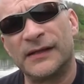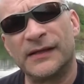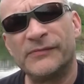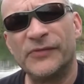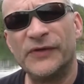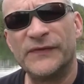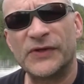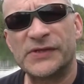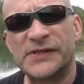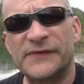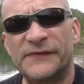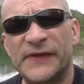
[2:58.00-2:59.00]
moves
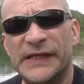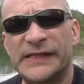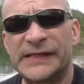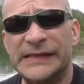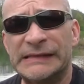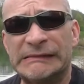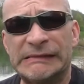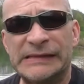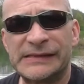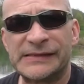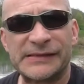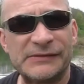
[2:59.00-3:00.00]
onto the feed.
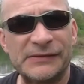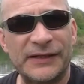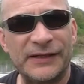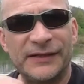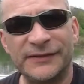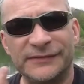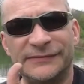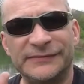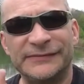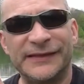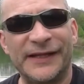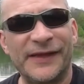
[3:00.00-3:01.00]
So
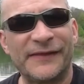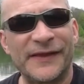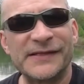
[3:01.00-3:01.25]
things